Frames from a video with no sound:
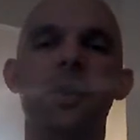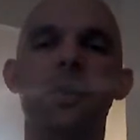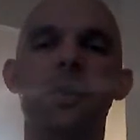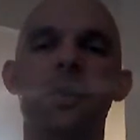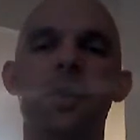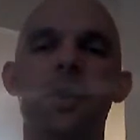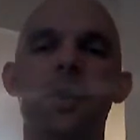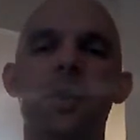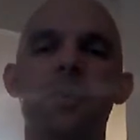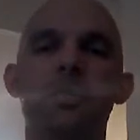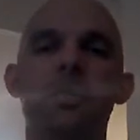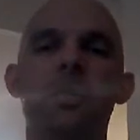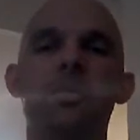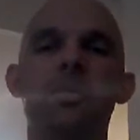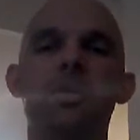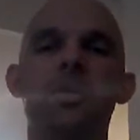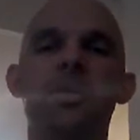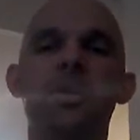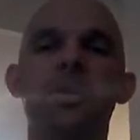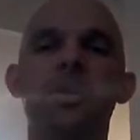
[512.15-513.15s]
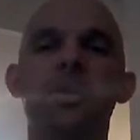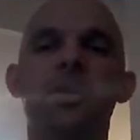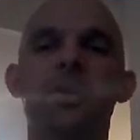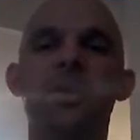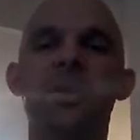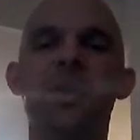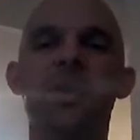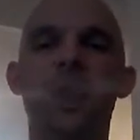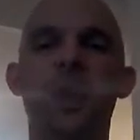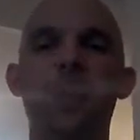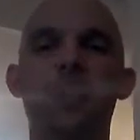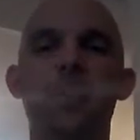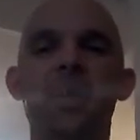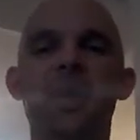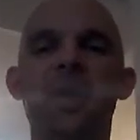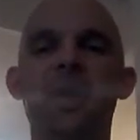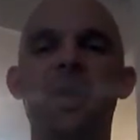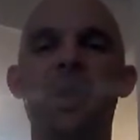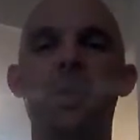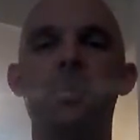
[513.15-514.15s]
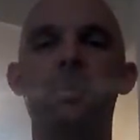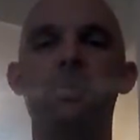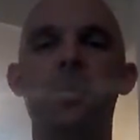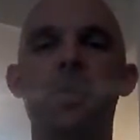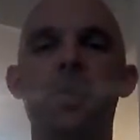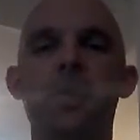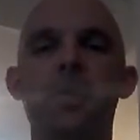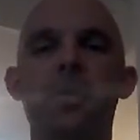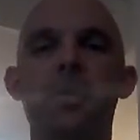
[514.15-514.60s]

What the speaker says: I'm going to come over and open it like a book.